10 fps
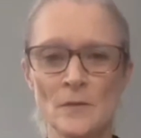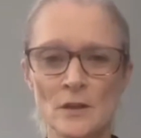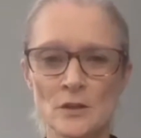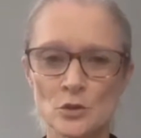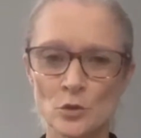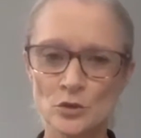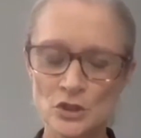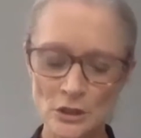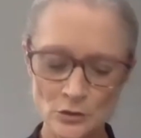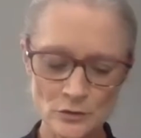So
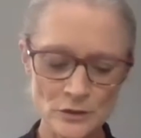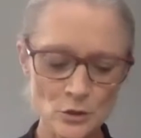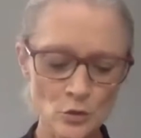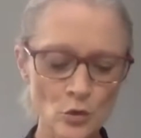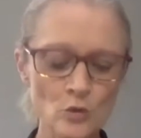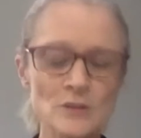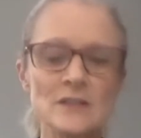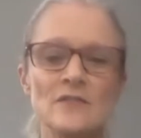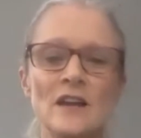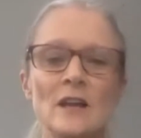children's gross
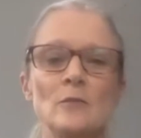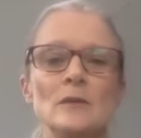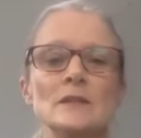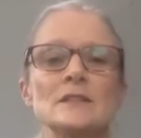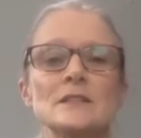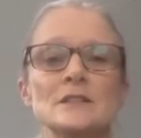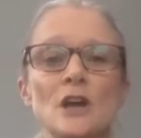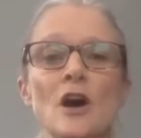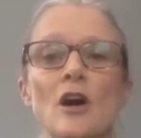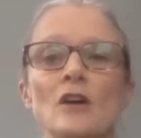development
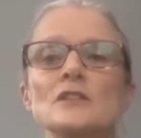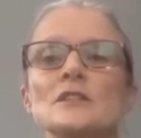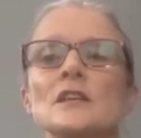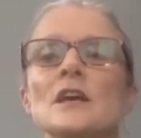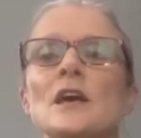starts,